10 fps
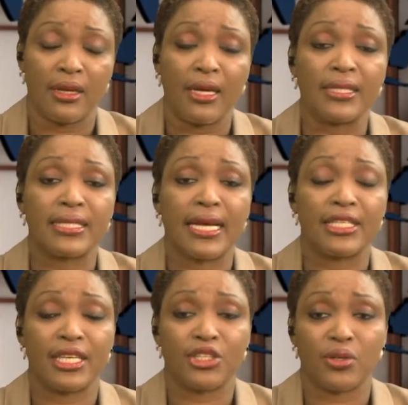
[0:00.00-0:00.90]

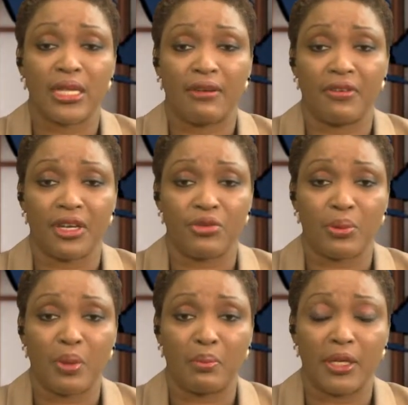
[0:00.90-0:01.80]
inside Central African
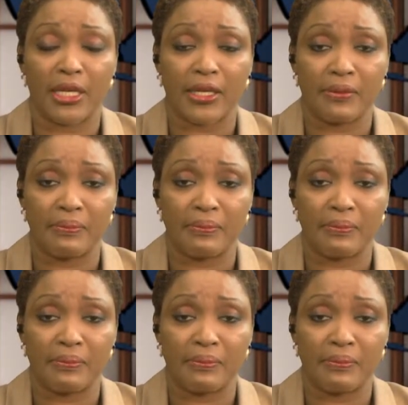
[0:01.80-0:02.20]
Republic.